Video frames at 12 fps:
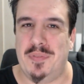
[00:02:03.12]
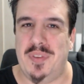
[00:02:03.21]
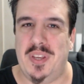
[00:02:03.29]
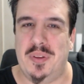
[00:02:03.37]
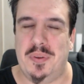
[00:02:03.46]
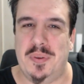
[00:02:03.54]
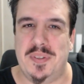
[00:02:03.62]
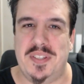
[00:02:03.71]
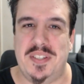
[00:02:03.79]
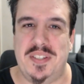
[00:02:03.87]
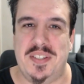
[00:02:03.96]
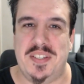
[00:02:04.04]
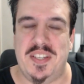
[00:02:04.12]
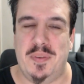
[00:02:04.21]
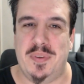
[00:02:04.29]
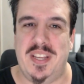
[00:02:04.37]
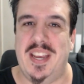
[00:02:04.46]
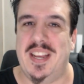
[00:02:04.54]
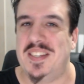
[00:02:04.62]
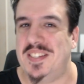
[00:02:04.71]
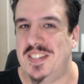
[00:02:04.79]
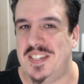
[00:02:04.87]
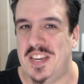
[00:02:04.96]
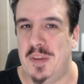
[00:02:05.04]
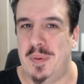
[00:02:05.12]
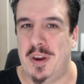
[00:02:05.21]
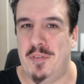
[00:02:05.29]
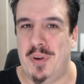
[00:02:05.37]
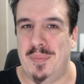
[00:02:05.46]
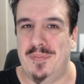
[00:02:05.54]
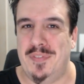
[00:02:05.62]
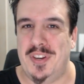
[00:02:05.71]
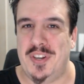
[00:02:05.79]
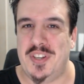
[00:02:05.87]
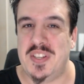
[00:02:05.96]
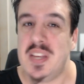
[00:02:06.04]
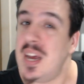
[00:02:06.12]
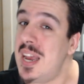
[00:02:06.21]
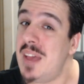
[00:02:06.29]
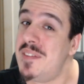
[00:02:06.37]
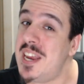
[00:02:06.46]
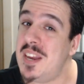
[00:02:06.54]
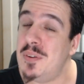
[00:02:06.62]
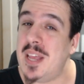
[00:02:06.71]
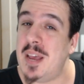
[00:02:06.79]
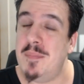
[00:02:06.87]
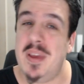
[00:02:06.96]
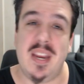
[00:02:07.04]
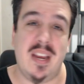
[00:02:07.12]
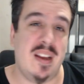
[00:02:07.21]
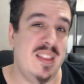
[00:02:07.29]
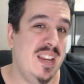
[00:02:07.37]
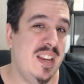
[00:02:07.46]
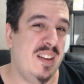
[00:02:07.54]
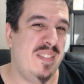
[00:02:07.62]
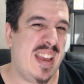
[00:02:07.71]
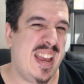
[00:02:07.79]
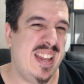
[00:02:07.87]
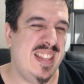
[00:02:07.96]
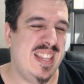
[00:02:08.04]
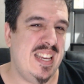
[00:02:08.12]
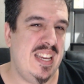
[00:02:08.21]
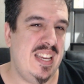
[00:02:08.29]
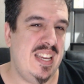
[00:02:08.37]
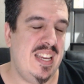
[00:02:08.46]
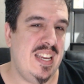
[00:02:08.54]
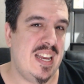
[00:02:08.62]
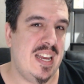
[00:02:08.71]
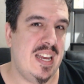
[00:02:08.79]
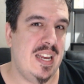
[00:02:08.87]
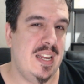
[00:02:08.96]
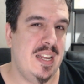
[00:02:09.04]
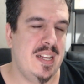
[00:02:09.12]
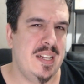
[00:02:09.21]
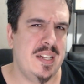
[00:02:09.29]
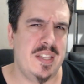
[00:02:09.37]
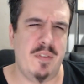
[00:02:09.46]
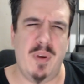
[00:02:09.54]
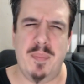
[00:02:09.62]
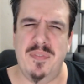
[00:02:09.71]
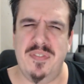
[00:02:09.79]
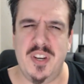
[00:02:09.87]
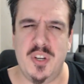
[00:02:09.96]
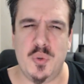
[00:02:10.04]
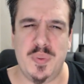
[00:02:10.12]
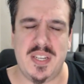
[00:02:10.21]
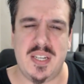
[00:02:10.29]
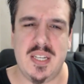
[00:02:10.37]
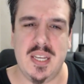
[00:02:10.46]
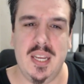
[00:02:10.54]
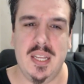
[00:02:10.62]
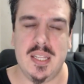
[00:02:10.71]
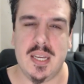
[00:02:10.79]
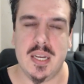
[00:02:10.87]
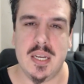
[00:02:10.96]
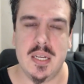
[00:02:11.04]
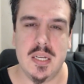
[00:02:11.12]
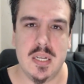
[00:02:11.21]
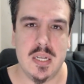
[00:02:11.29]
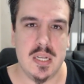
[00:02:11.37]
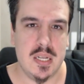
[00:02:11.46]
reviews to see what he has to say about rum finishes. I haven't had all that many. I think I've had the rum finish with the Teeling,